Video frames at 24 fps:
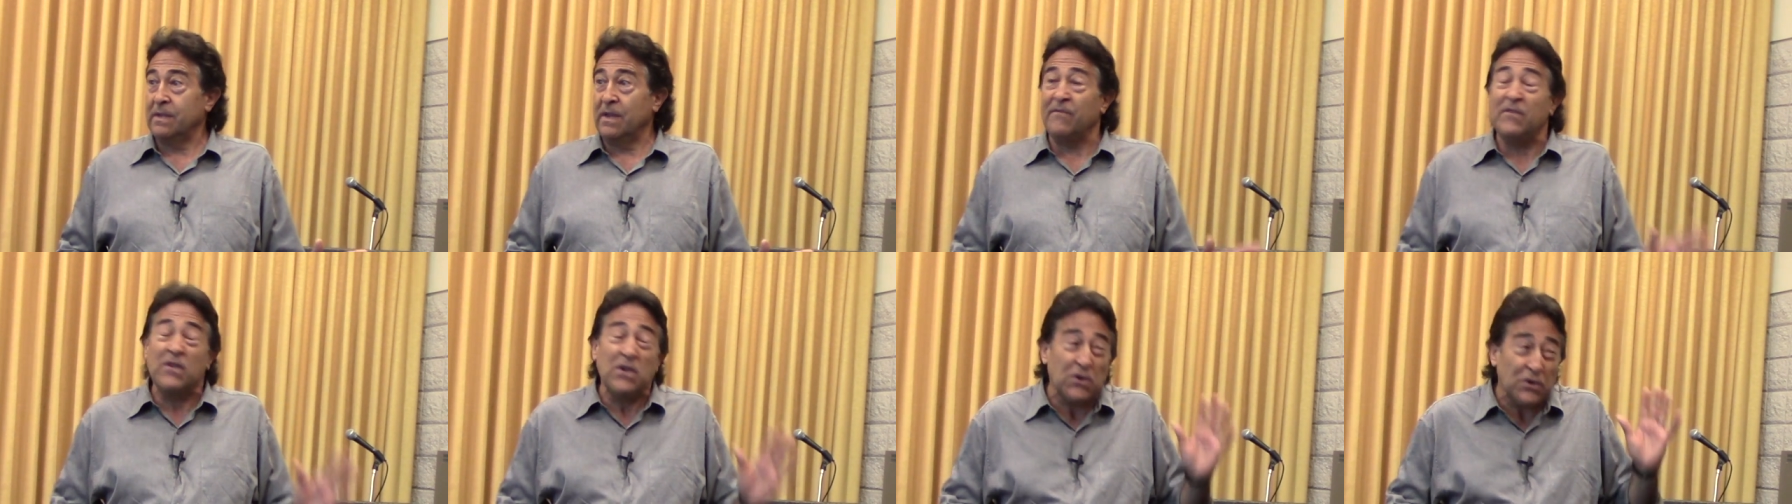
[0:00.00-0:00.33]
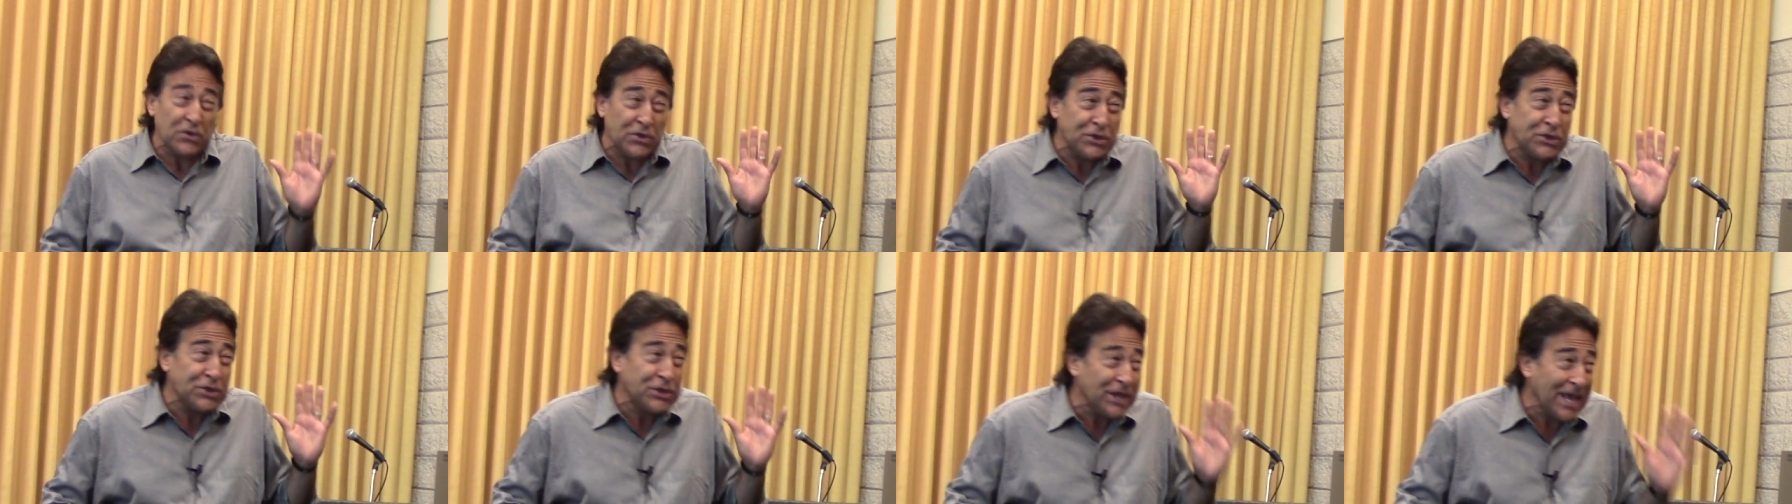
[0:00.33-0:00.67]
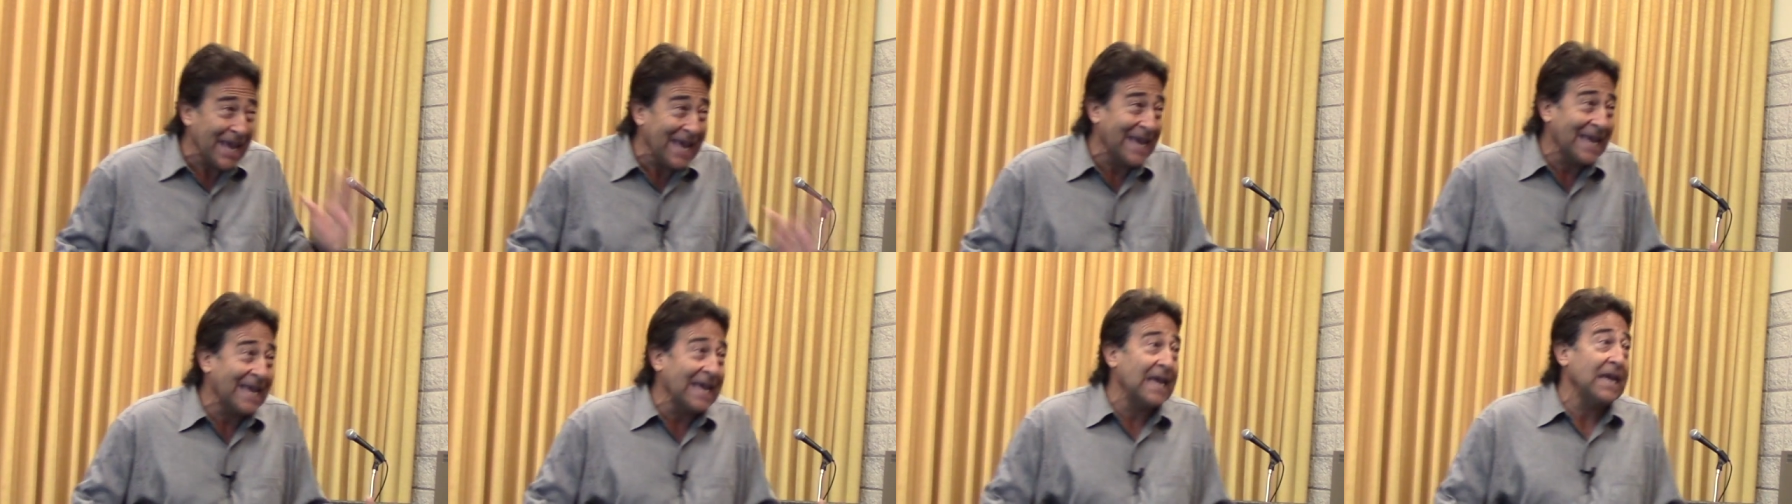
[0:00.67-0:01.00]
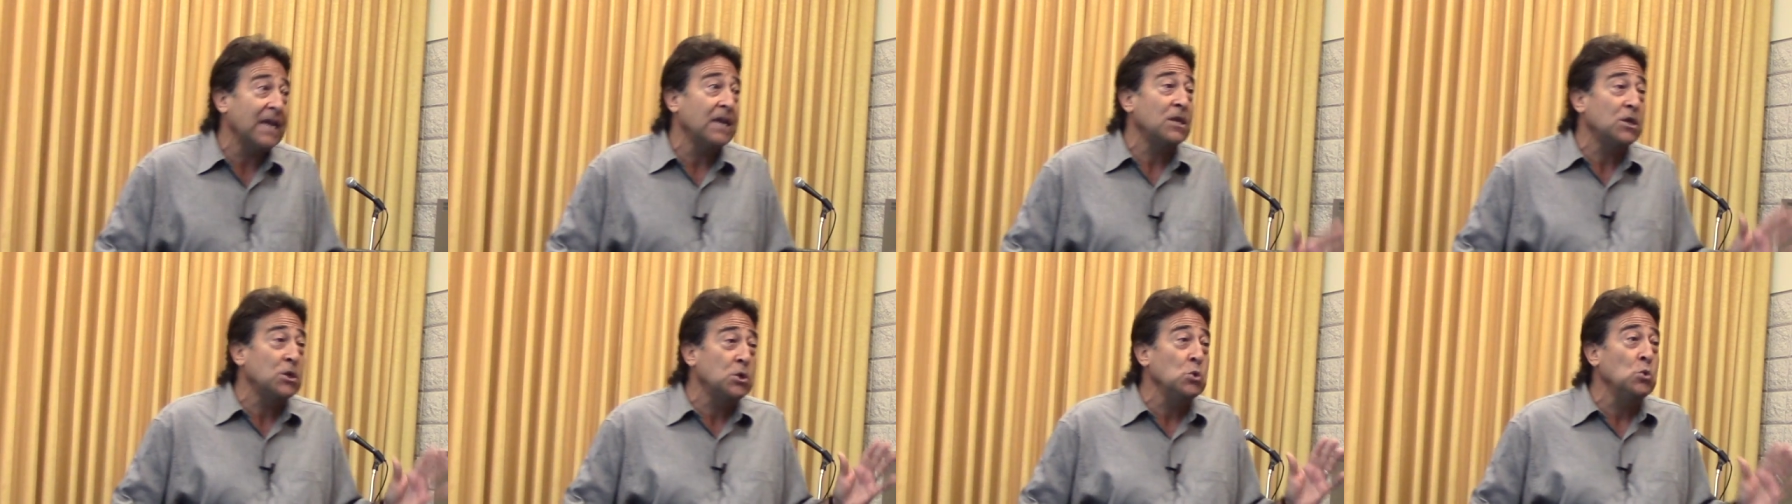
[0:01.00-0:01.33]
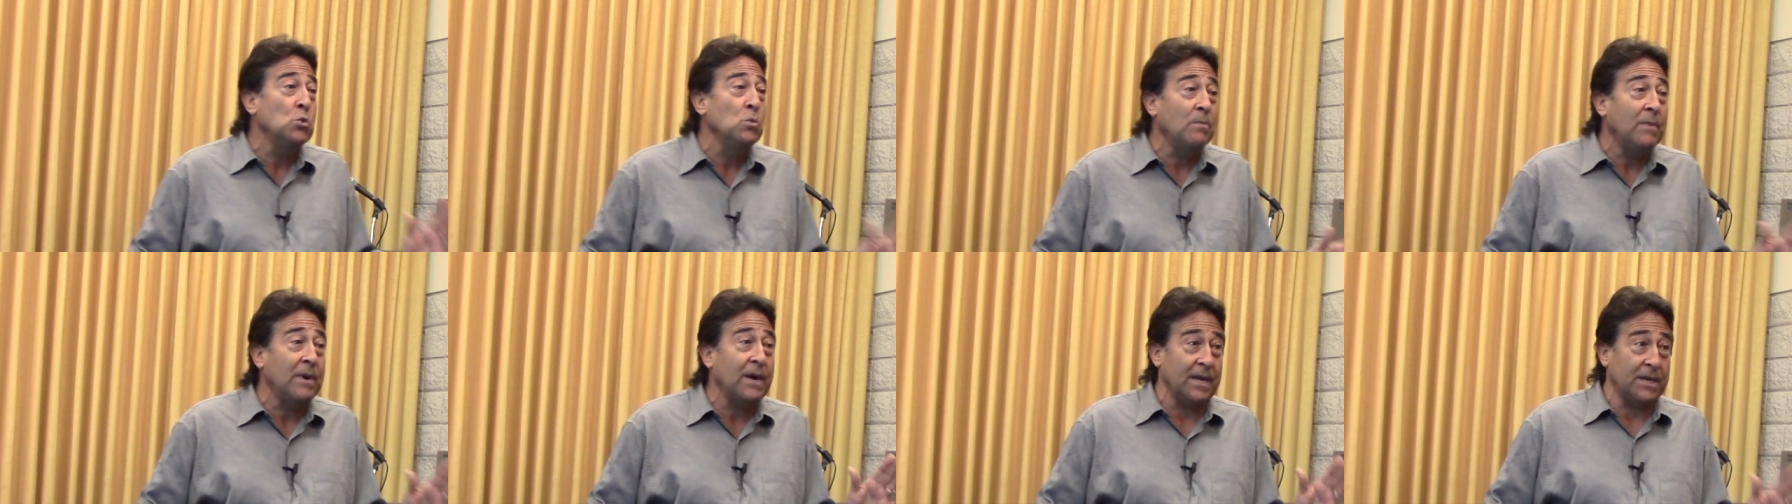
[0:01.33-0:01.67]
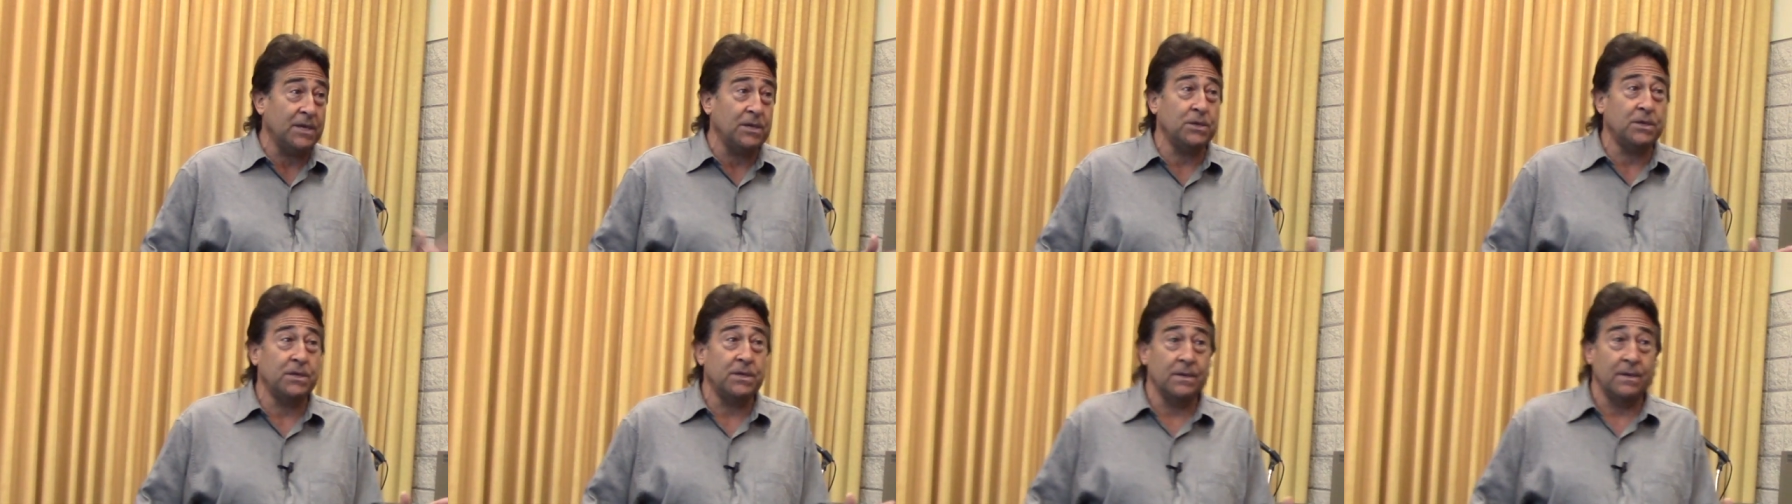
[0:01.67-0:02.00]
If you're thinking too
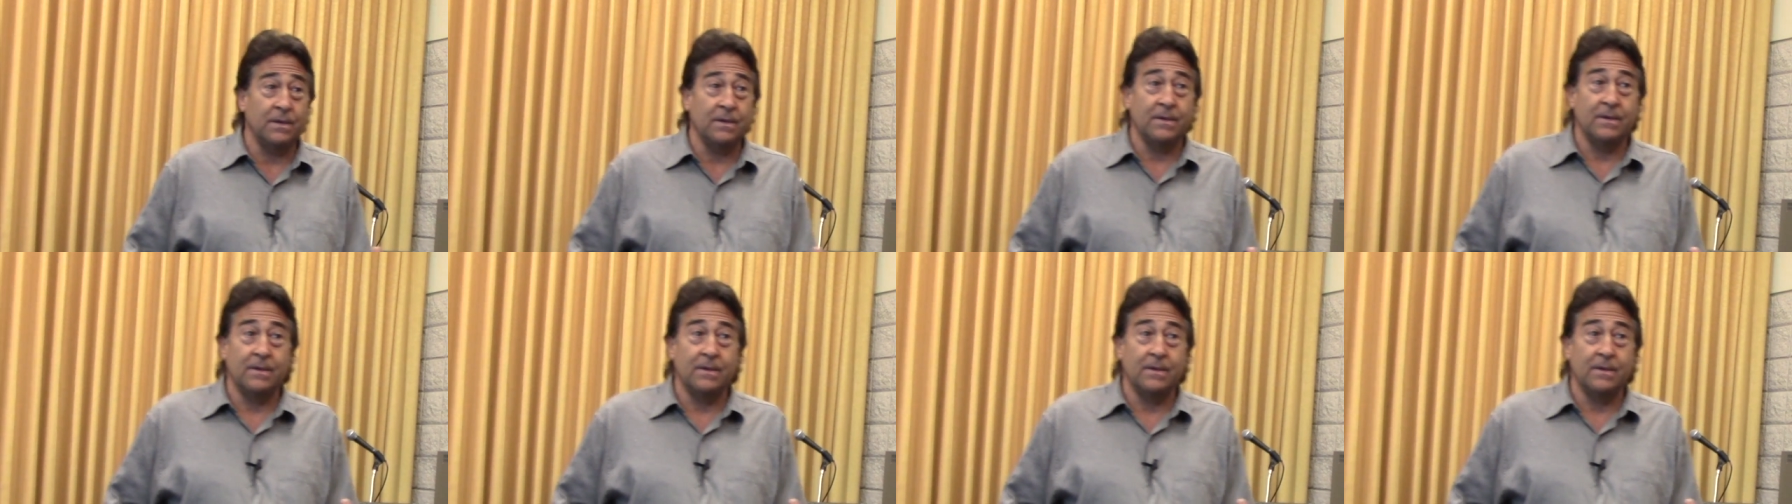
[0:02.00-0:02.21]
much,